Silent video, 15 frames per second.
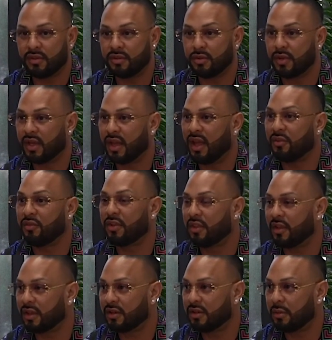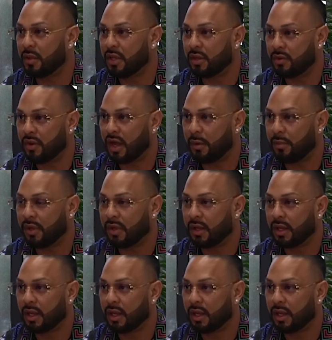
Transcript: doing everything to make you happy.